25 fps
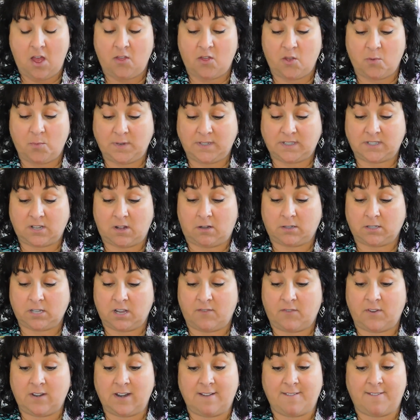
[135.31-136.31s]
the result
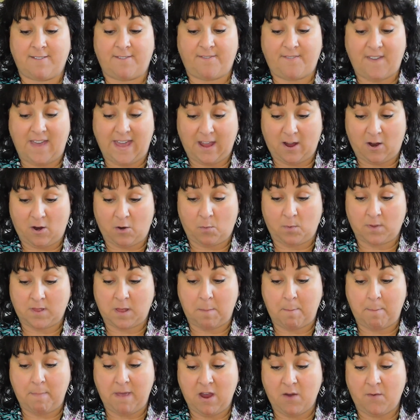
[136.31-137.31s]
of an affair with
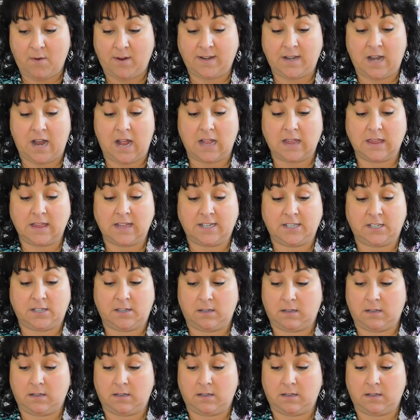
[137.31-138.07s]
a married le